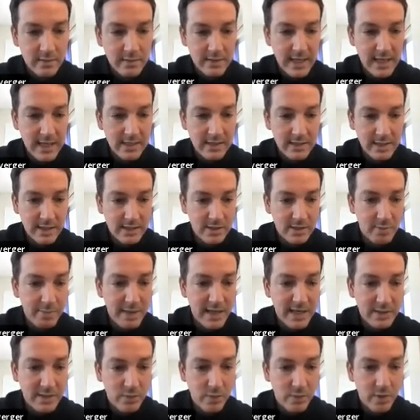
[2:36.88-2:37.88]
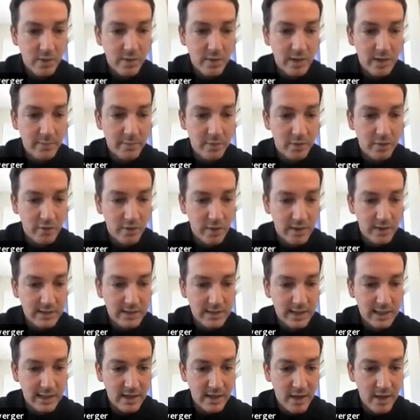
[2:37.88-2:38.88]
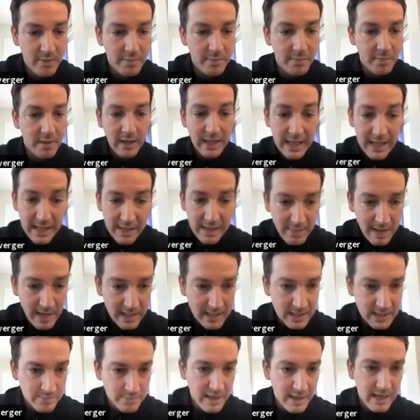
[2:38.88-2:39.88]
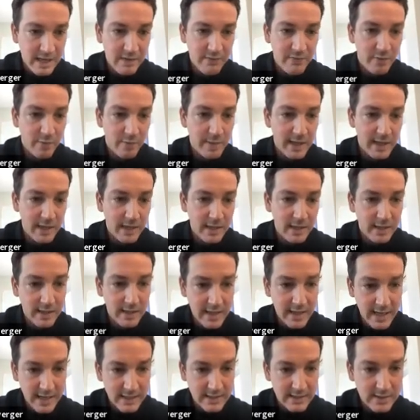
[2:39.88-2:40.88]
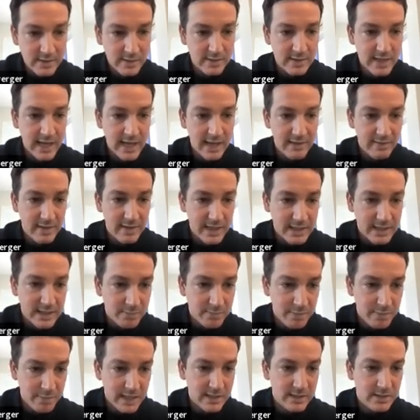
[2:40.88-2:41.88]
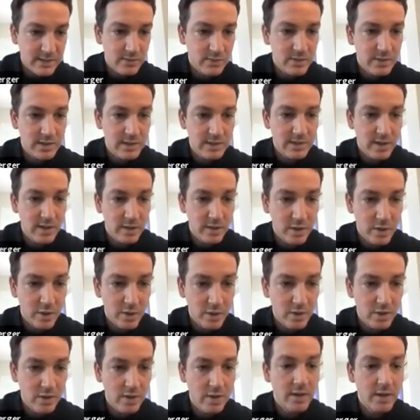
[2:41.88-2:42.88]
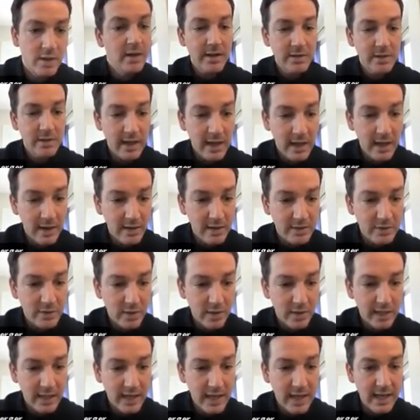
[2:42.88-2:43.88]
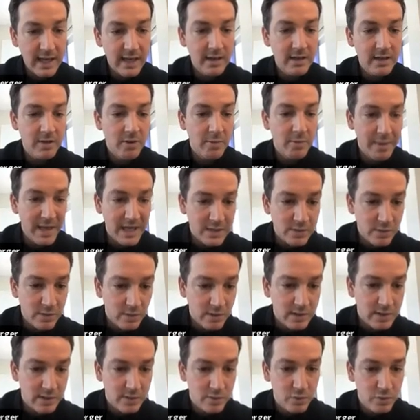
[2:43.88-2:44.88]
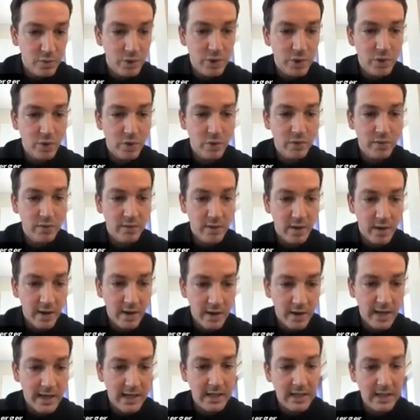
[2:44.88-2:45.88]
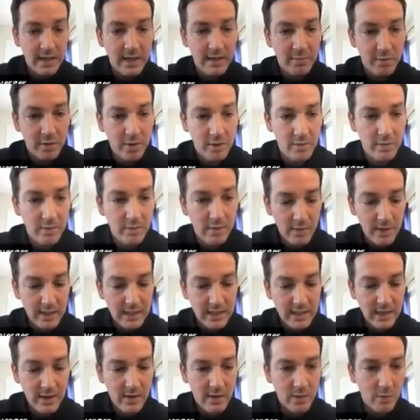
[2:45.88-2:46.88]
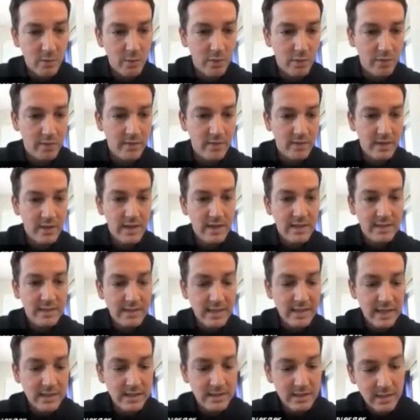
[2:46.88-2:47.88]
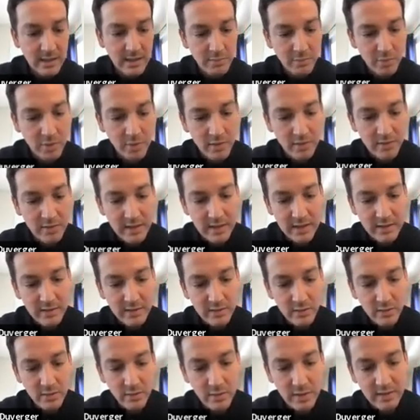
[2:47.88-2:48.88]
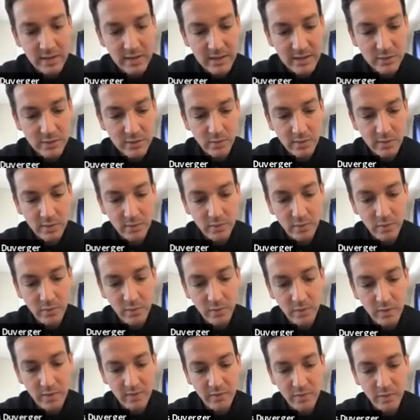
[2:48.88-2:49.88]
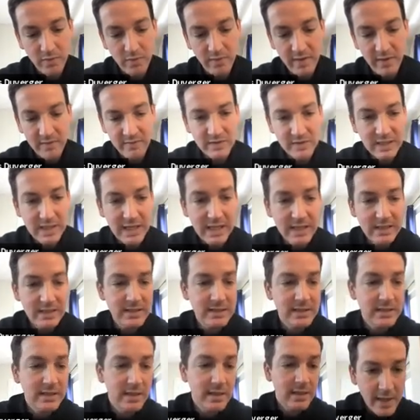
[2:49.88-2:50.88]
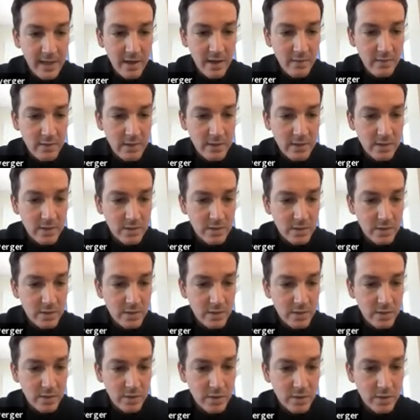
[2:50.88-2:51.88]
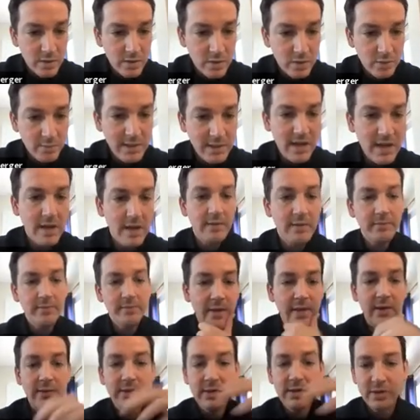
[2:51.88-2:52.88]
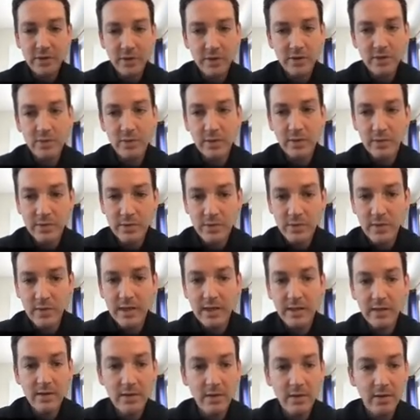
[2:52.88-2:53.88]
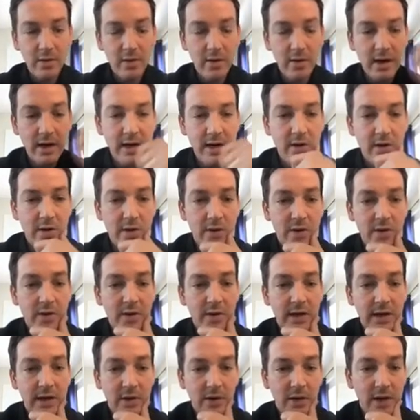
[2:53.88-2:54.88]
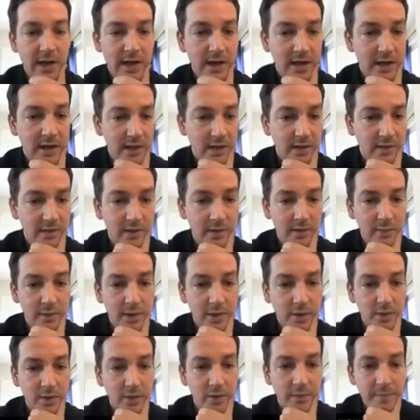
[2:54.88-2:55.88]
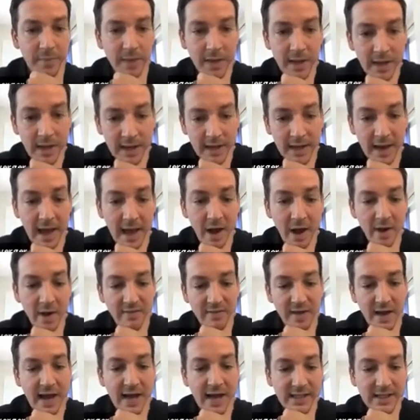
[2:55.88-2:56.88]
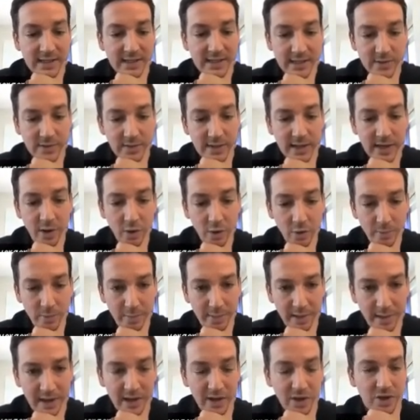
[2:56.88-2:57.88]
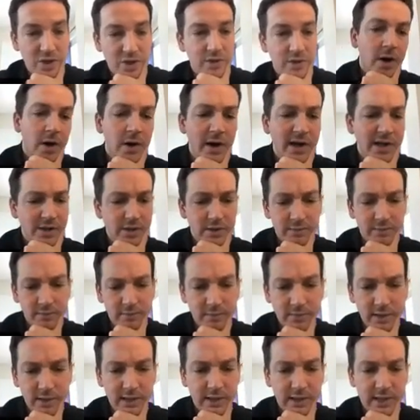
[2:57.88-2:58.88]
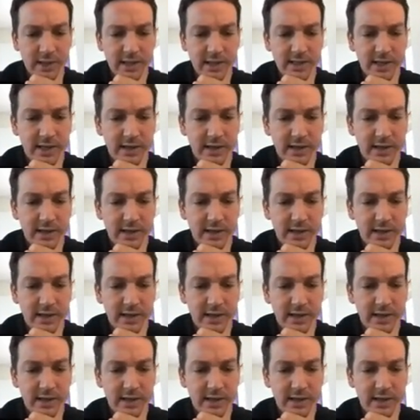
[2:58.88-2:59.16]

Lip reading: test as a password. I'm going to try sign up. The email is badly formatted. Yes, because I have that space, which is not good. So now let's try again. The password is too short. All right, I'm going to, right now I wrote test. I'm going to do test 1, 2, 3, 4, 5, 6. And now we should be done. But that was just to illustrate the error handling that we do. And now I have access to that homepage. Oh, in case